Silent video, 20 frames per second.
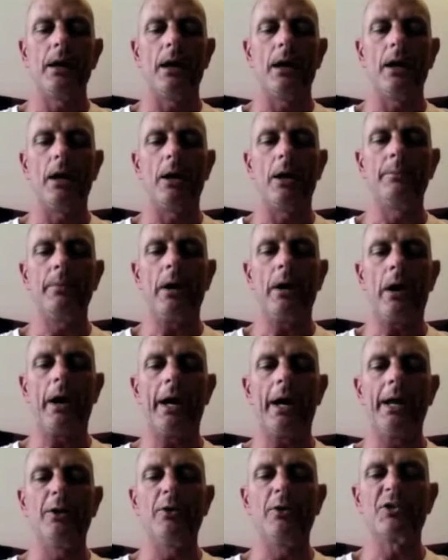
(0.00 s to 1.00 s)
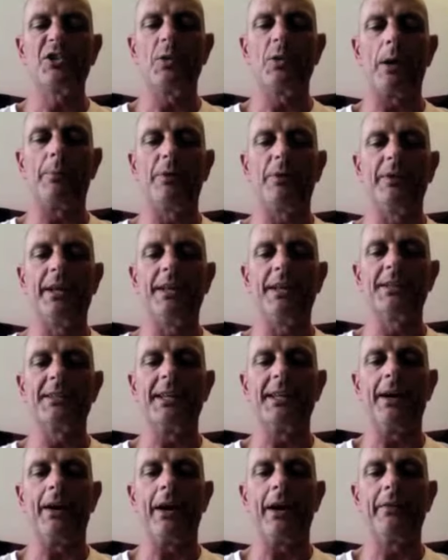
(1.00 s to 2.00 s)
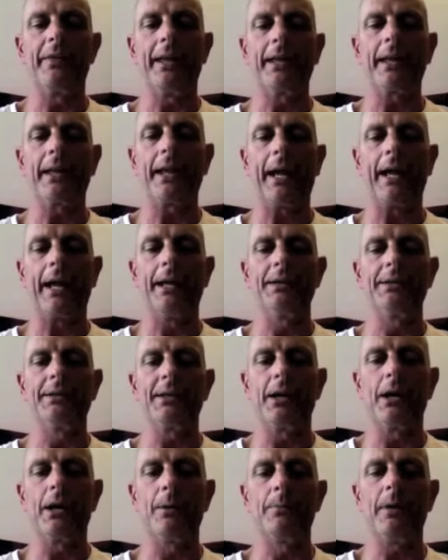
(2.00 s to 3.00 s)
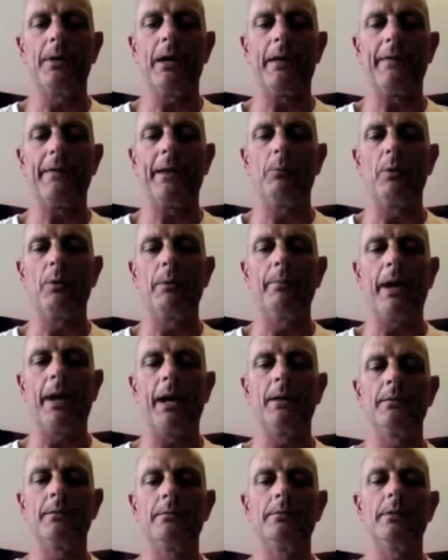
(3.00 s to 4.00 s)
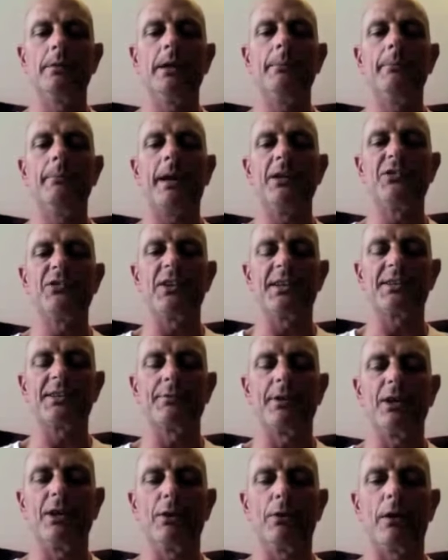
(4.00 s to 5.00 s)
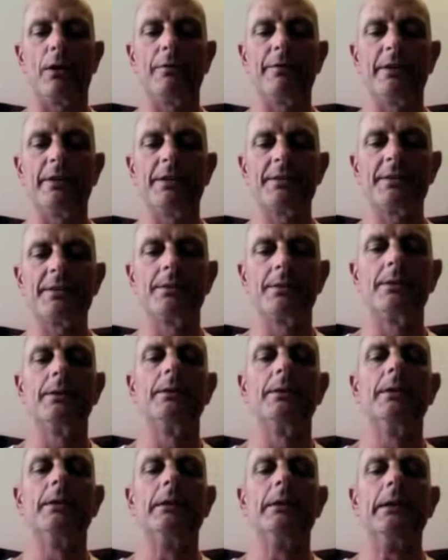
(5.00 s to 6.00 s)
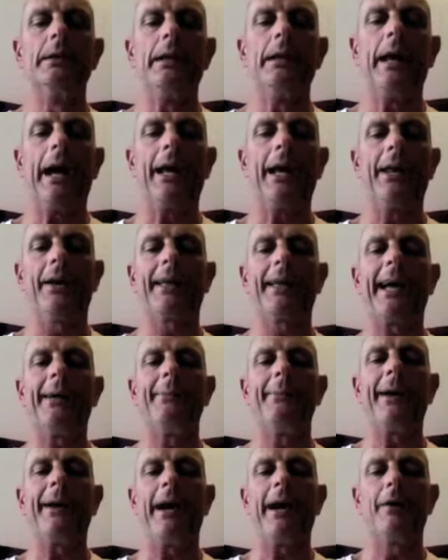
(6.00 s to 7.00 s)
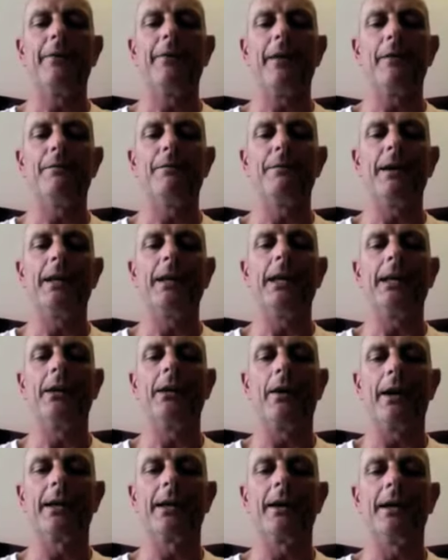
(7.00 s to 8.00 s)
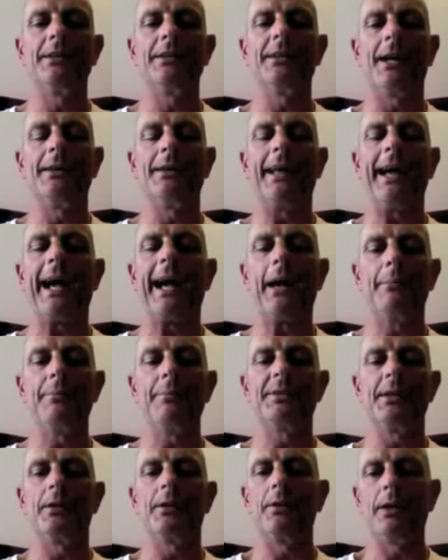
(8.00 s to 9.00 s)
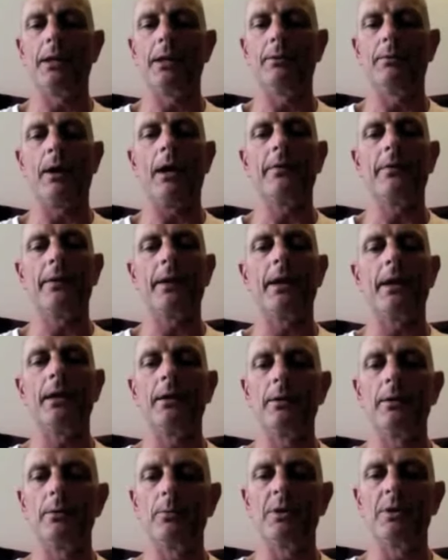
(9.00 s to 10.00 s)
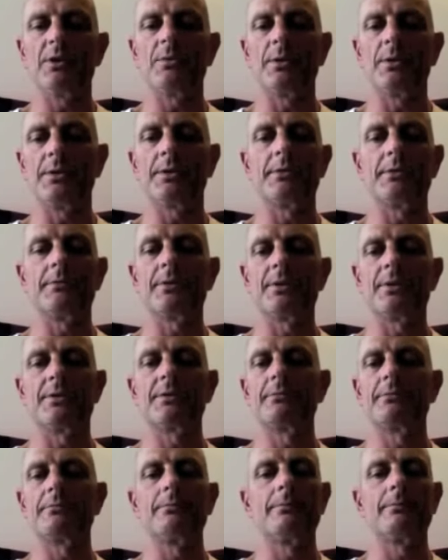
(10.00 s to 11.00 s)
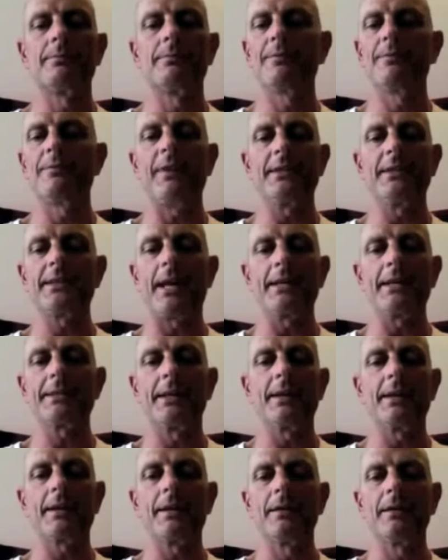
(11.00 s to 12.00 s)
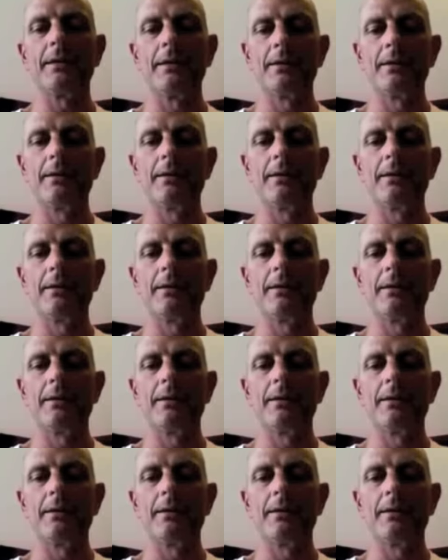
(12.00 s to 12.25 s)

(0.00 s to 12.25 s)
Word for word: Um, I looked you up on the internet, I think, and um, and then we met in Manchester at your office. Mm-hmm. And I came out of there feeling like I'd done absolutely the right thing, which oh, was brilliant. fantastic.